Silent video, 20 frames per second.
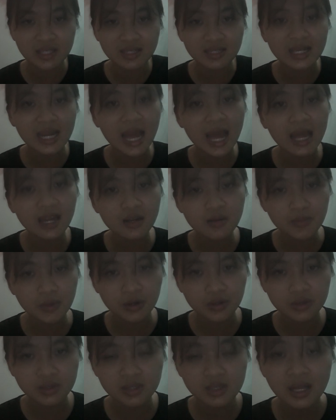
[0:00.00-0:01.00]
in
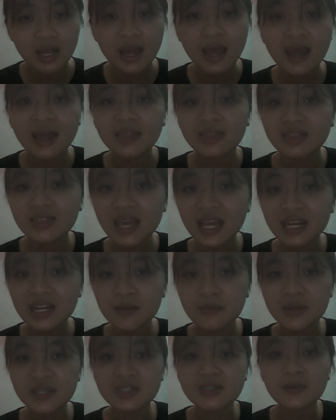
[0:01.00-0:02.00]
animals, and then
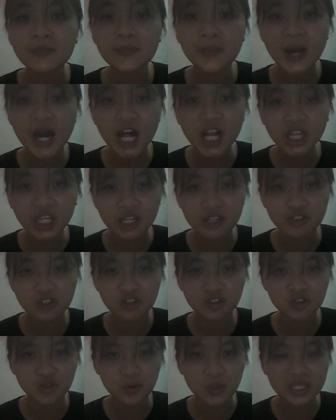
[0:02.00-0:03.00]
he made some parallel
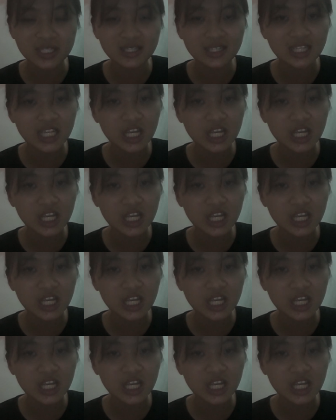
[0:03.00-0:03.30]
to stress in